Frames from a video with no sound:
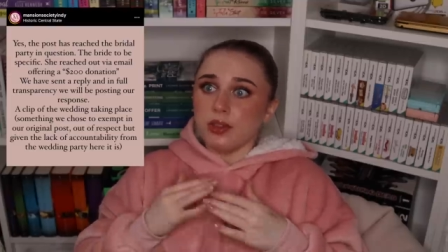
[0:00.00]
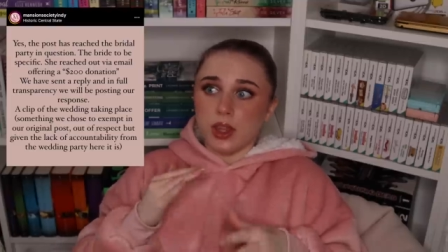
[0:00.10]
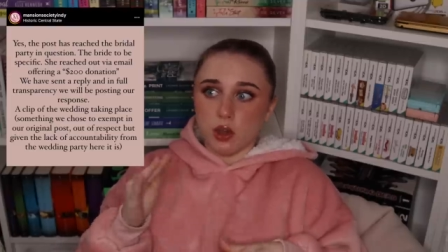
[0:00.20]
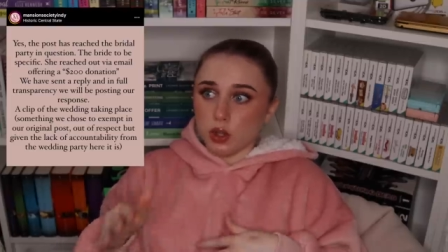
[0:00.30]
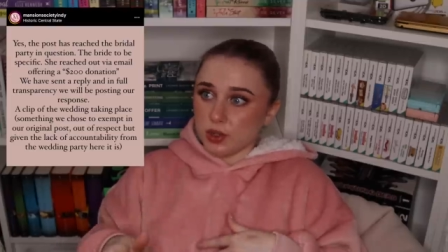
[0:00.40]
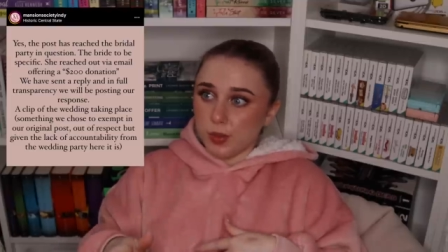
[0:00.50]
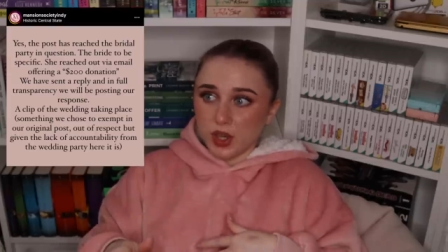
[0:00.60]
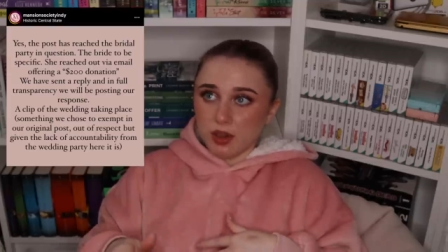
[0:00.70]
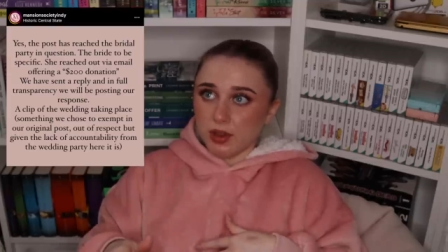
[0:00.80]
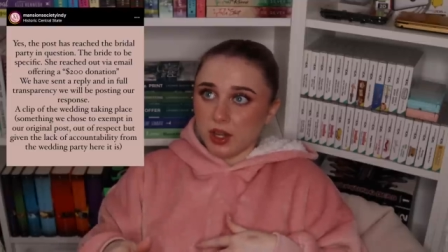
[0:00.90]
They got to
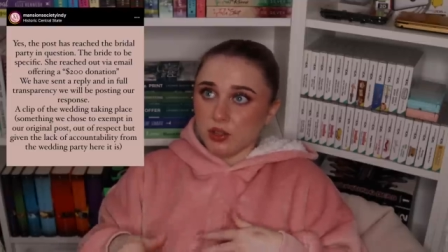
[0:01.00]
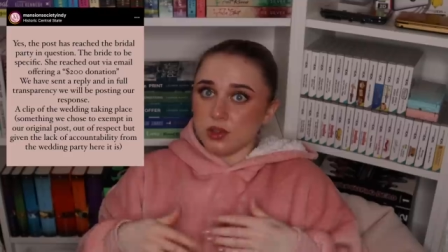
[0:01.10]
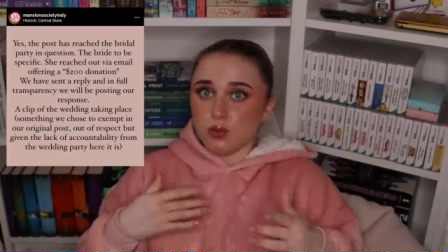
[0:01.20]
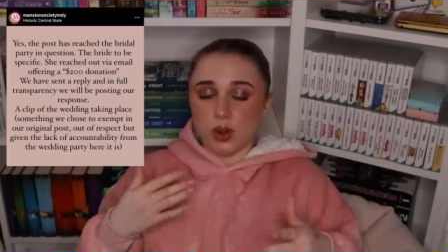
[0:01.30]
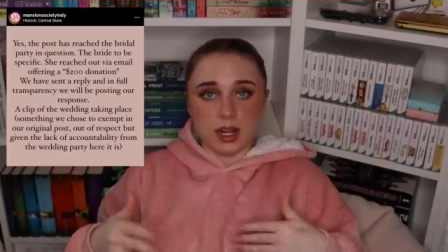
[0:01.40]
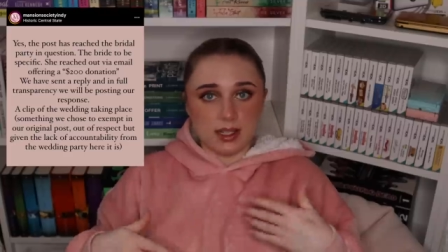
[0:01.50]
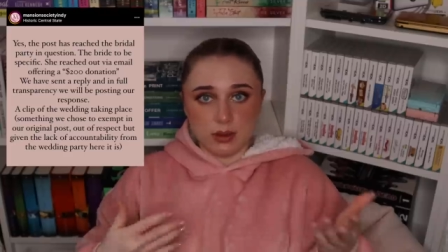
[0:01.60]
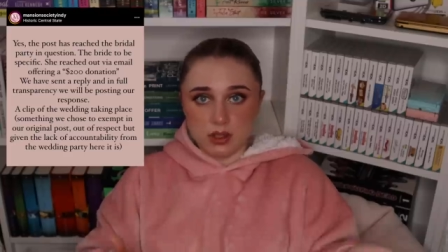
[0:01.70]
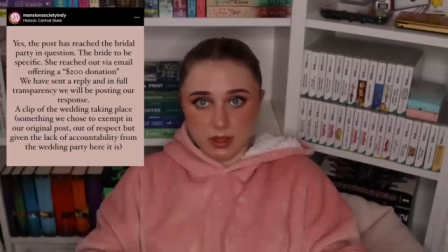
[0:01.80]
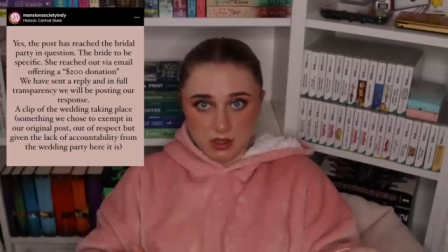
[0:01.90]
booking venues, realized how
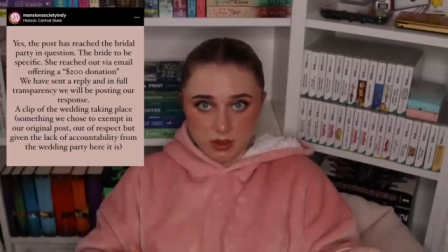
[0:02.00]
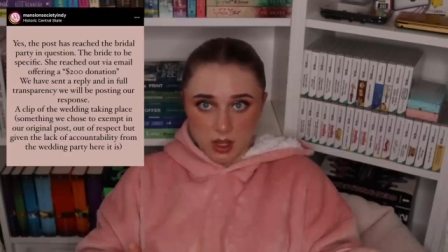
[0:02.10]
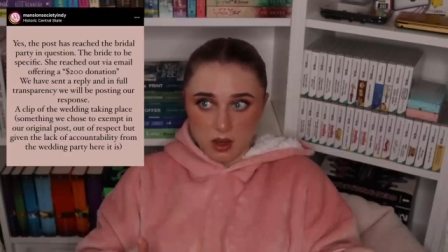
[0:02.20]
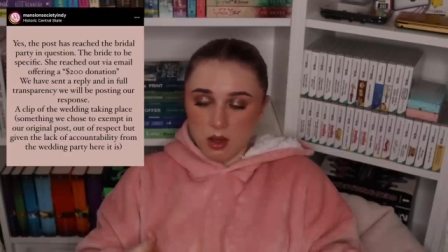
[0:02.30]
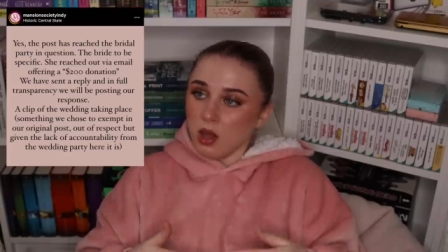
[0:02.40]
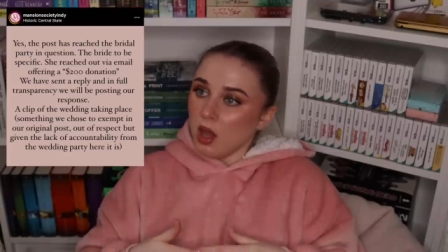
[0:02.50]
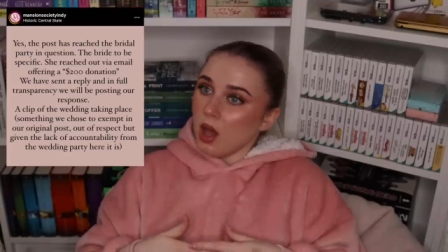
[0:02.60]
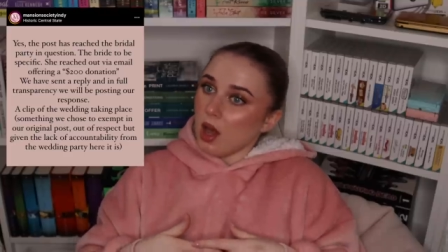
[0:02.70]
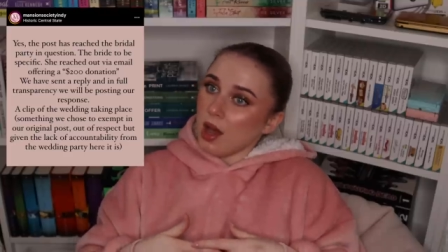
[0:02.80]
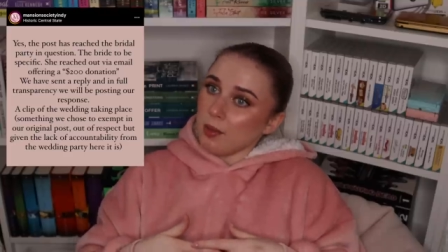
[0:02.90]
expensive they are,
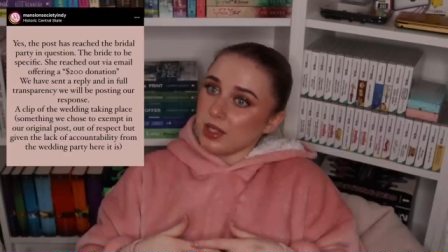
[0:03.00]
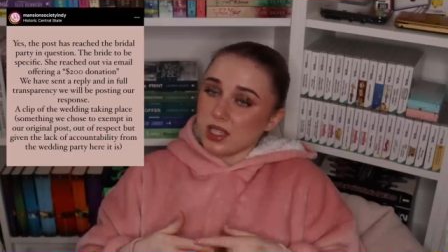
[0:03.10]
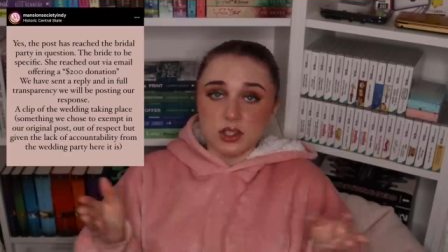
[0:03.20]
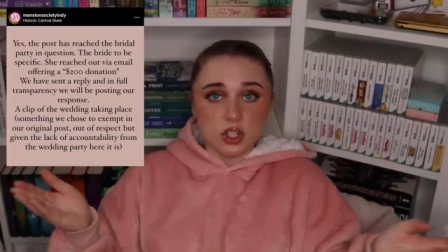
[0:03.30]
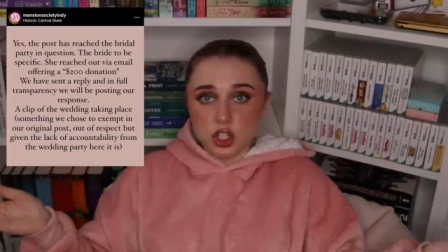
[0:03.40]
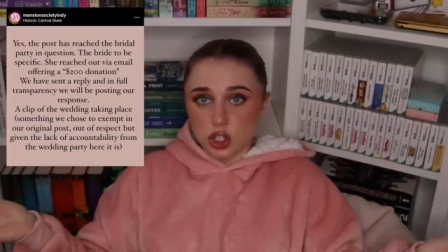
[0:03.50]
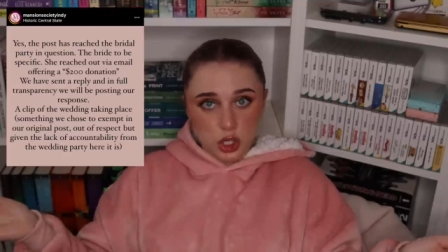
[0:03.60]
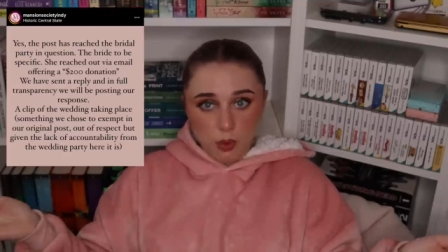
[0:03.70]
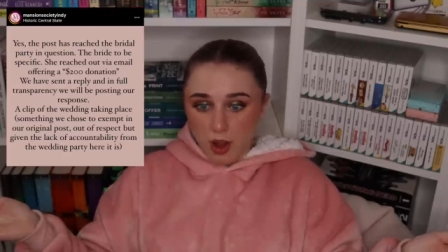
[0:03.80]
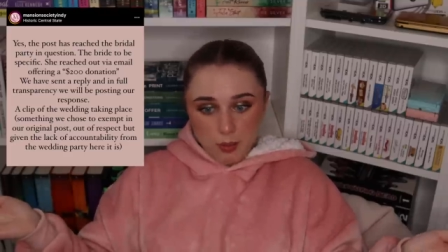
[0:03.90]
um, decided to just
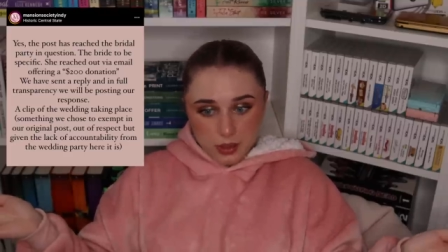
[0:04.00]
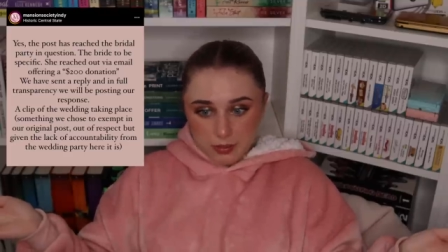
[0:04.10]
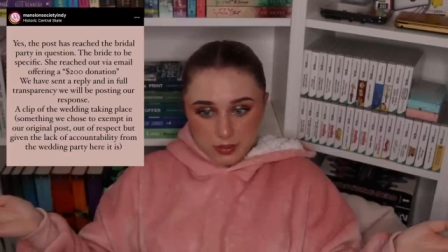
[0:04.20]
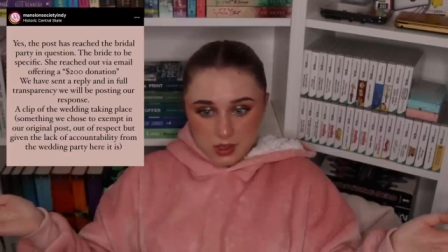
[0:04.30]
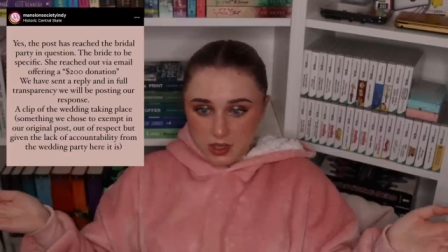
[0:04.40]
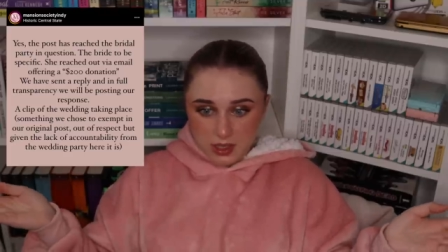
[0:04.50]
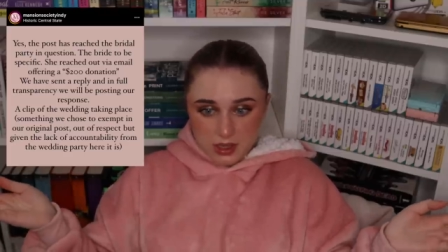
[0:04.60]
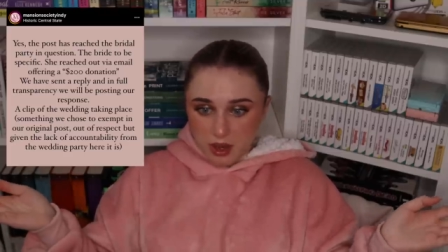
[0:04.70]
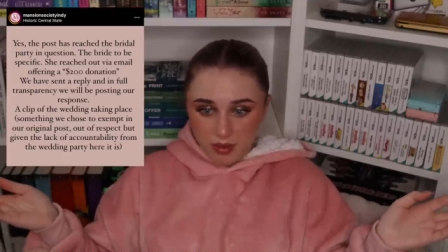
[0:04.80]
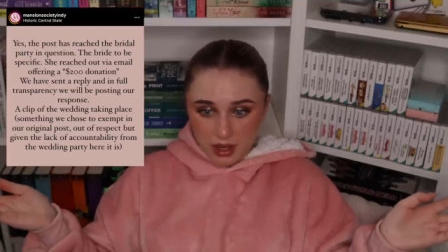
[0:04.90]
show up to
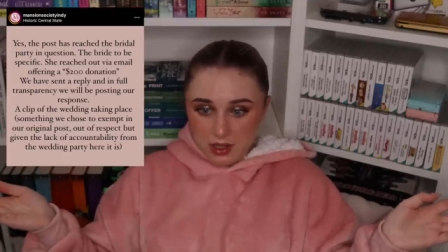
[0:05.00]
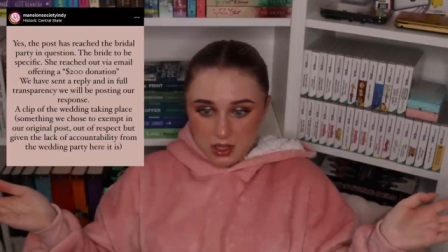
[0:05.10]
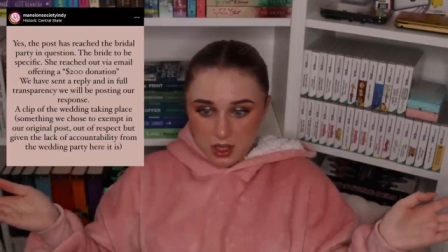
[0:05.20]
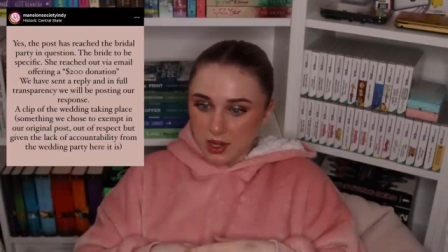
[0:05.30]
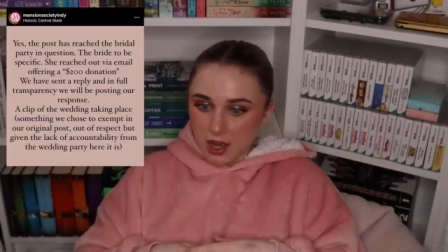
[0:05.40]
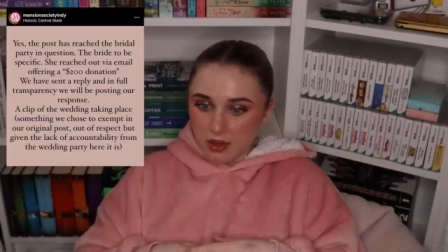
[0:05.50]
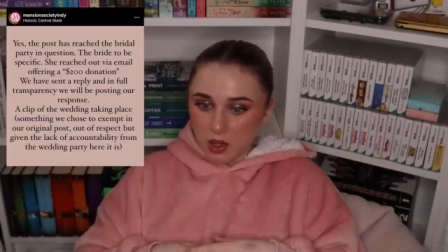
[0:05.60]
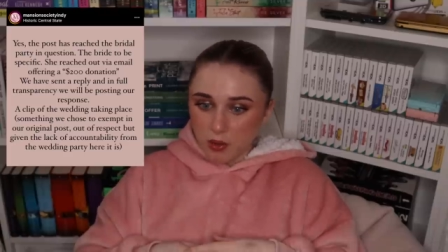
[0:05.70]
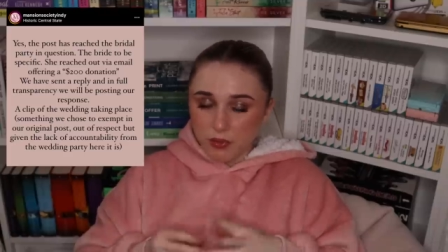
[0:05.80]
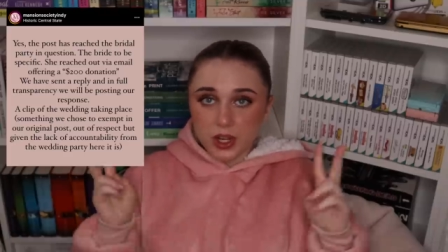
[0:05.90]
this event. And now
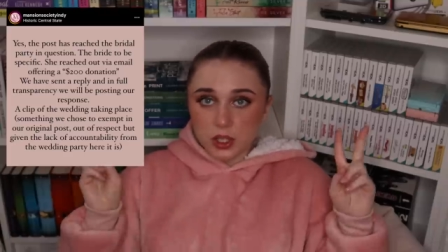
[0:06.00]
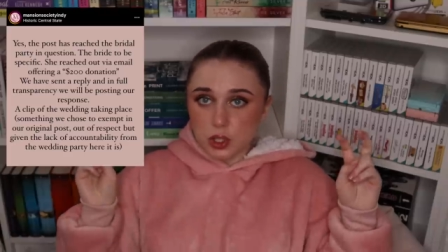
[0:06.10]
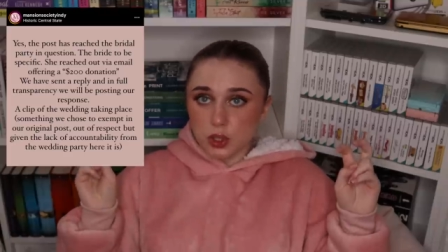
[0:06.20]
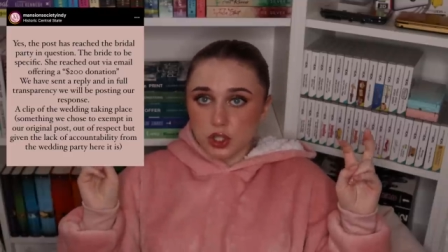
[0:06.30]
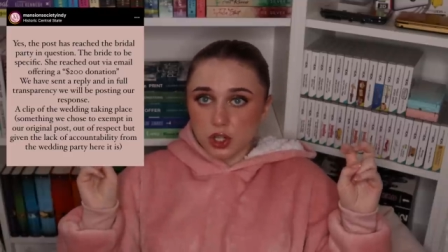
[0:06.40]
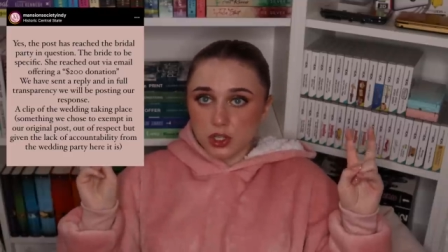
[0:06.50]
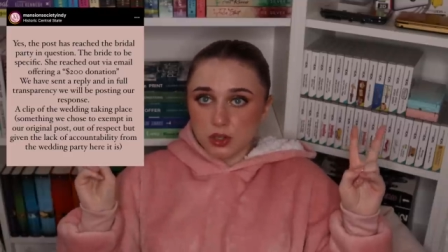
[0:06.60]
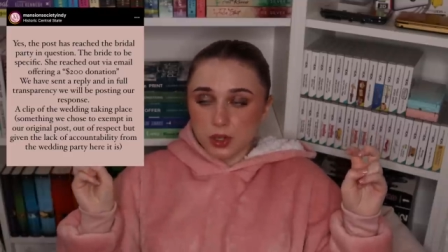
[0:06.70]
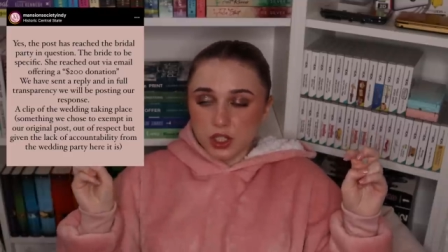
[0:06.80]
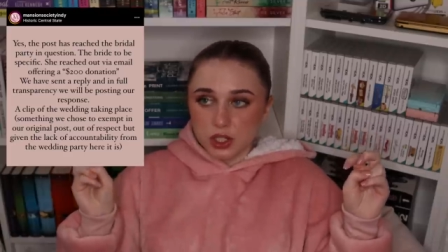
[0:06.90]
they're offering a $200
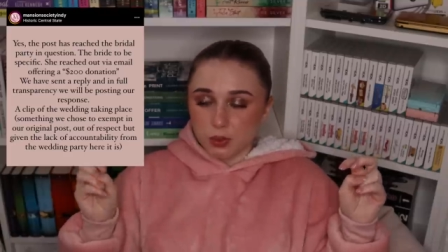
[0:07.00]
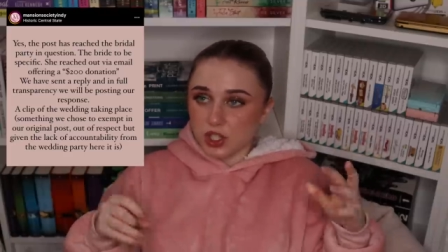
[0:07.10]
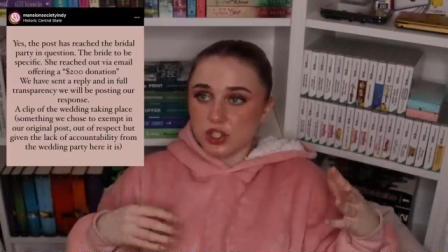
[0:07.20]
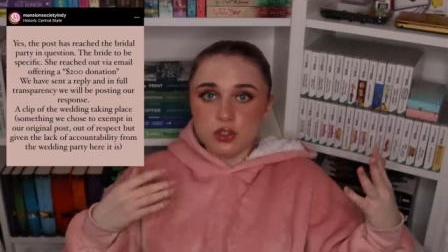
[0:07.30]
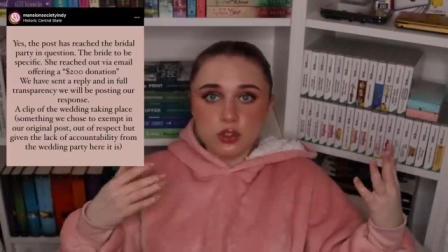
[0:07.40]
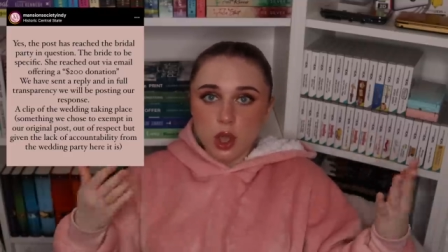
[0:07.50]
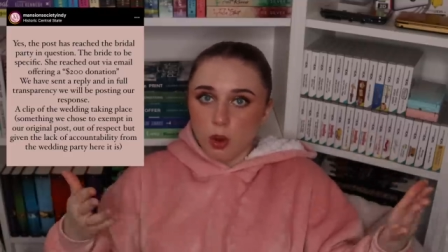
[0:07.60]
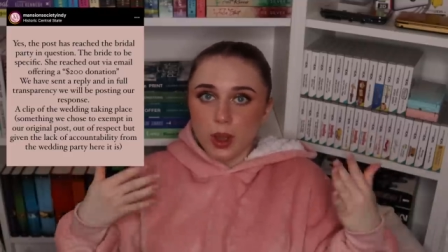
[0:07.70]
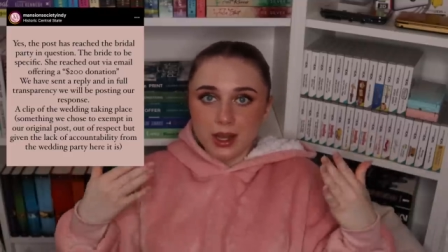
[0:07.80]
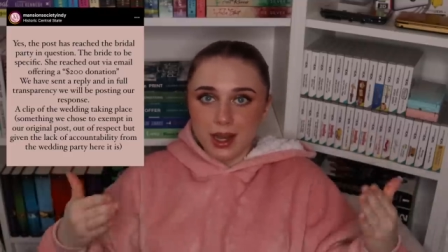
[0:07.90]
donation, which is nowhere